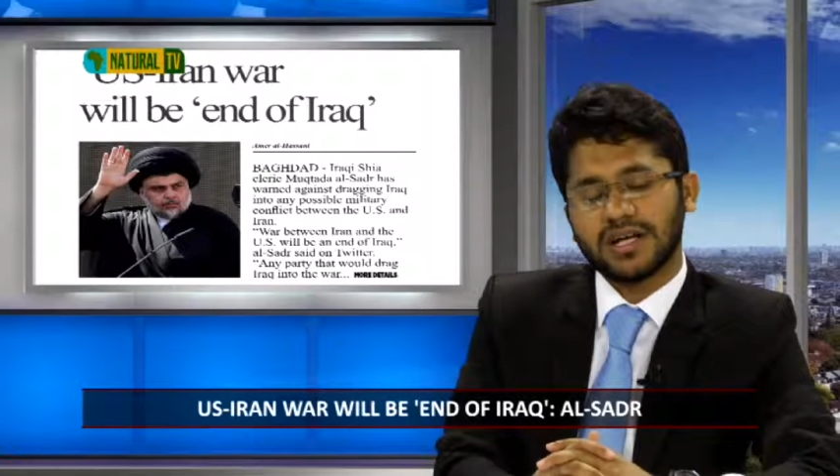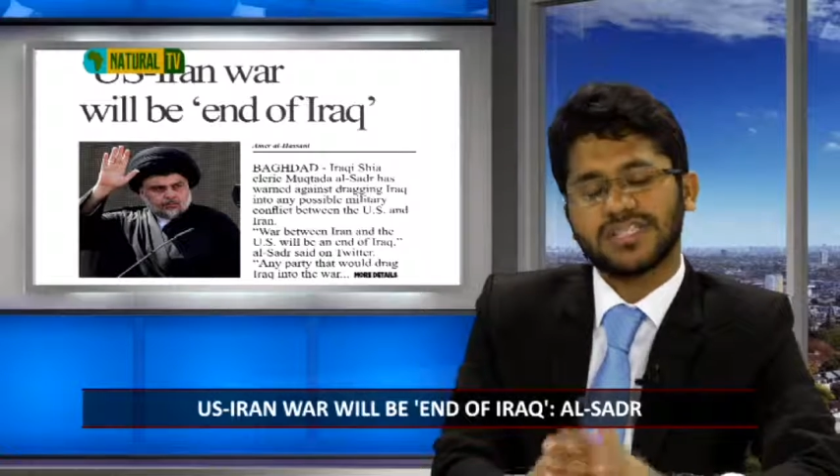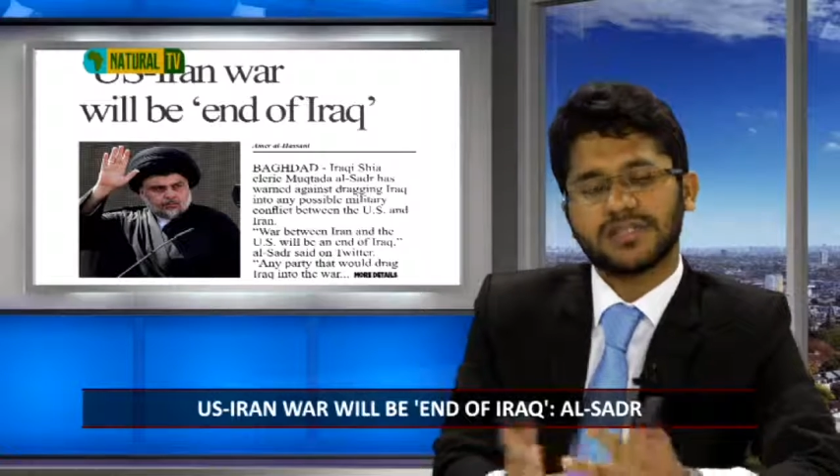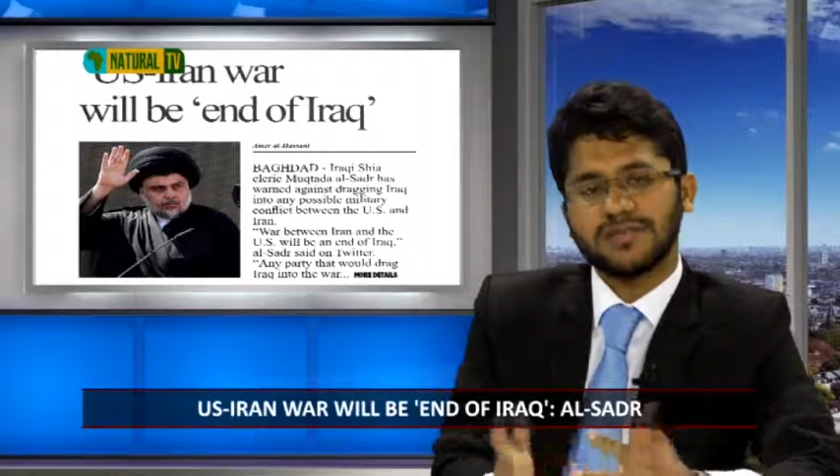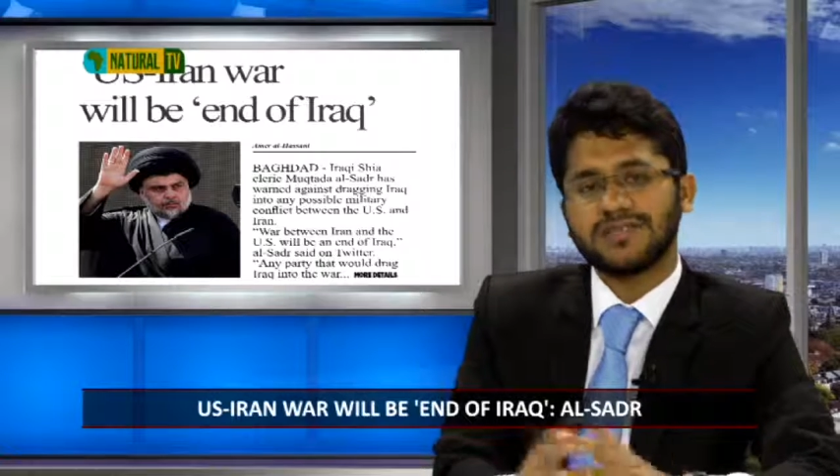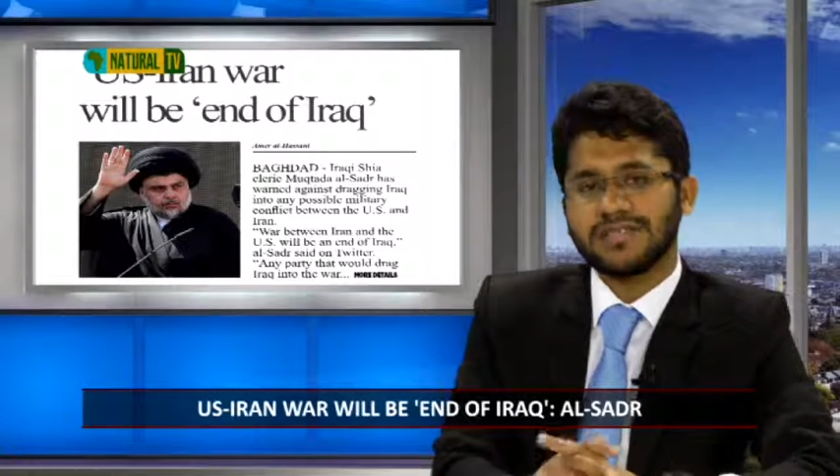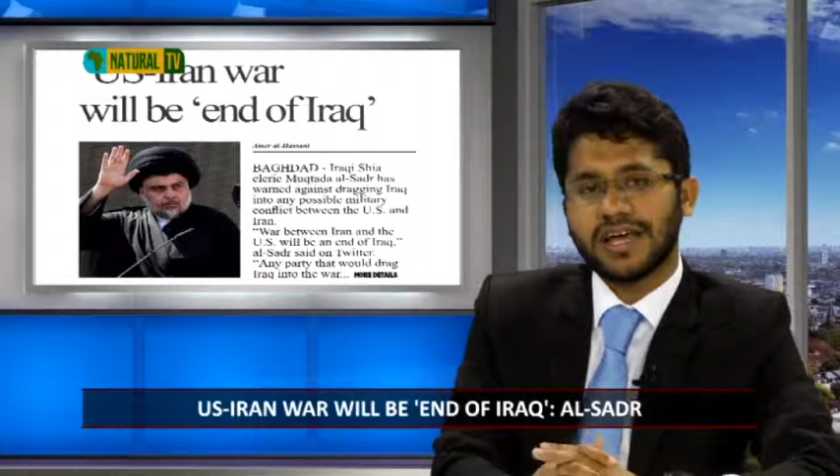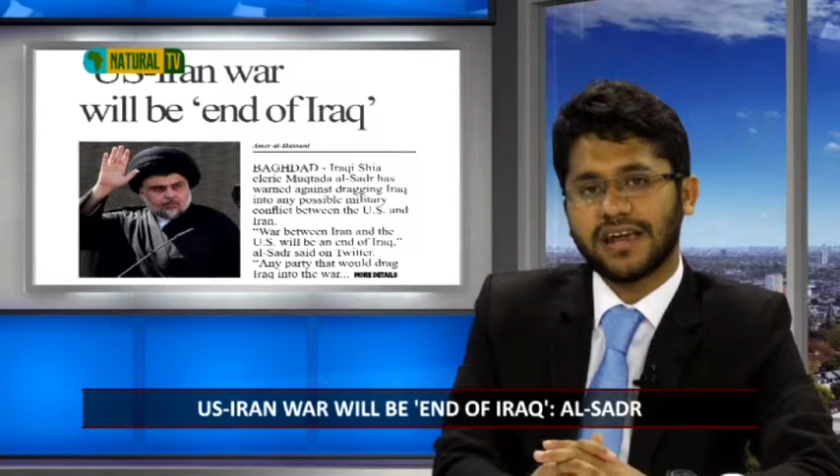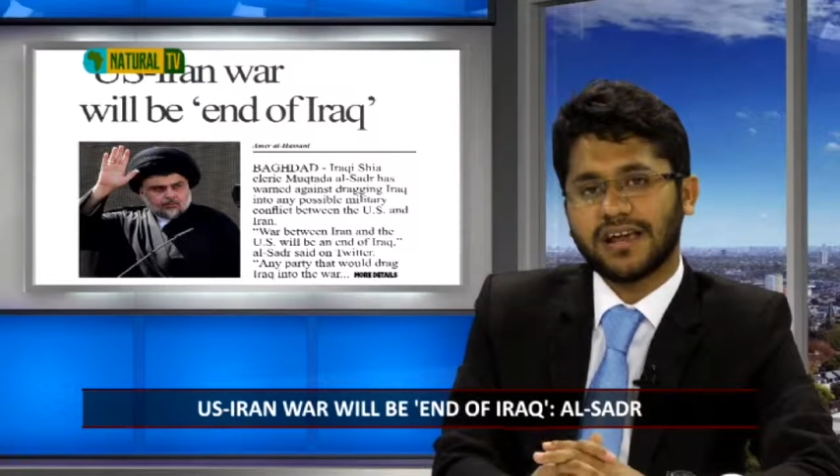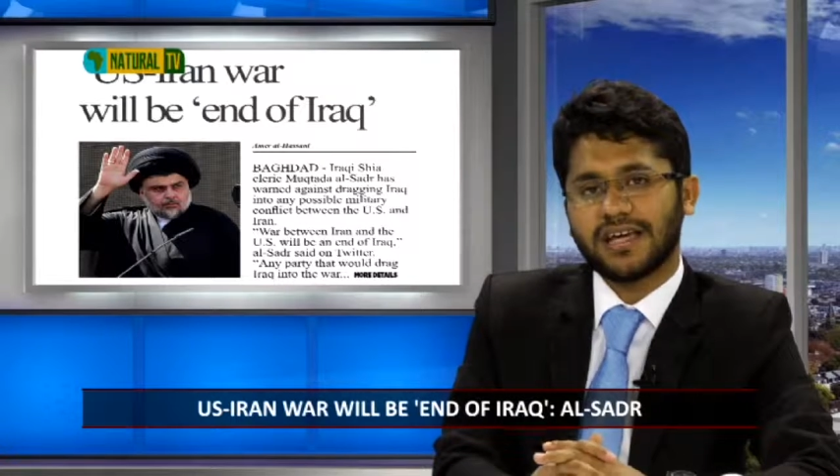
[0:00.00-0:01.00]
al-Sadr
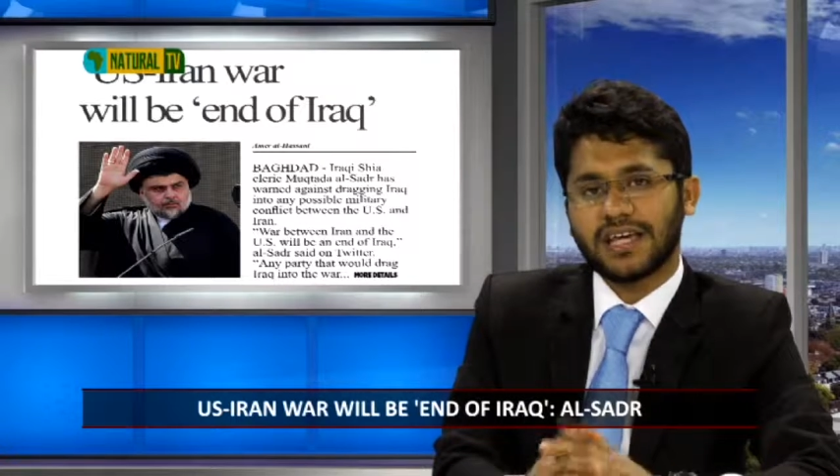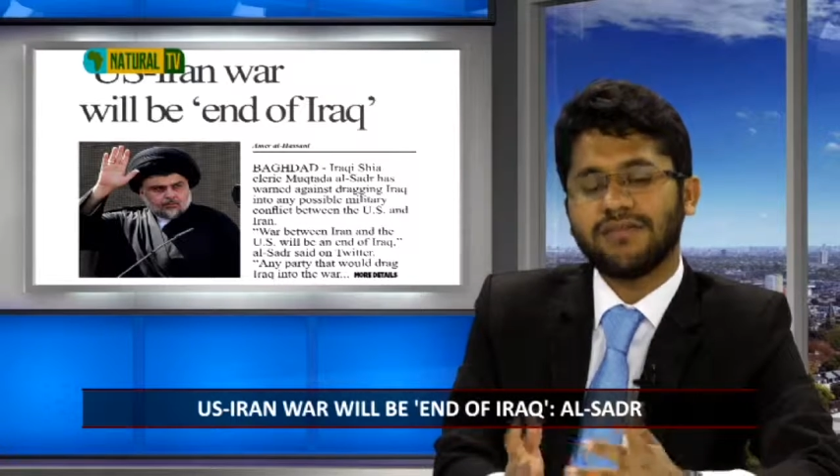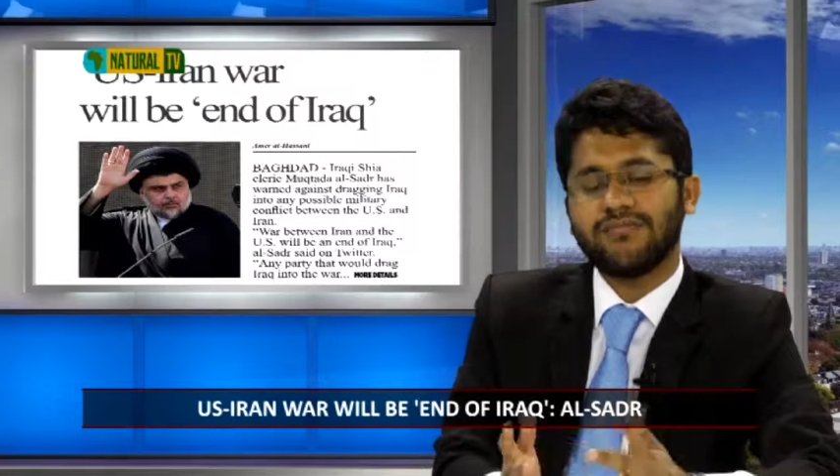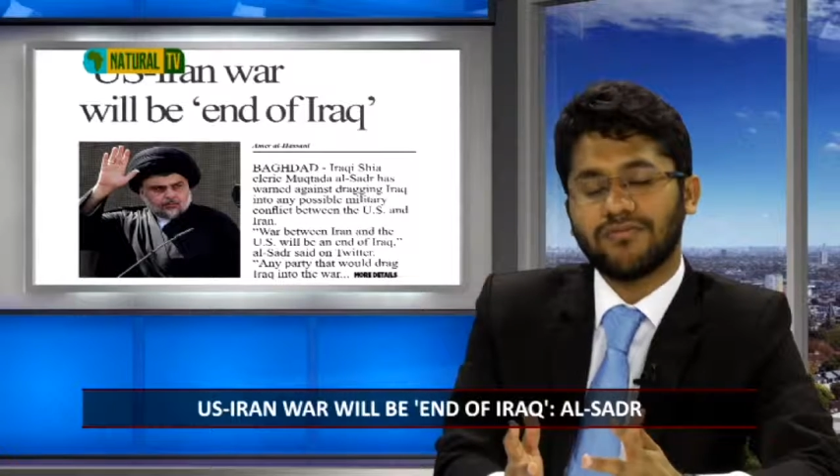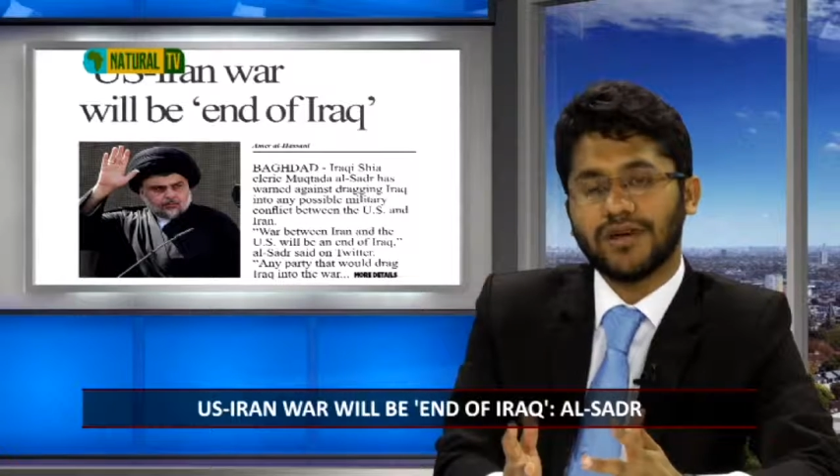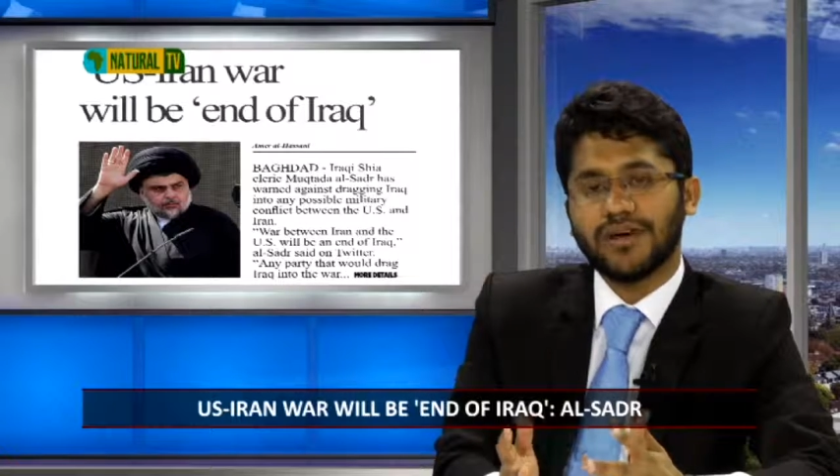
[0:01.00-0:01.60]
said like if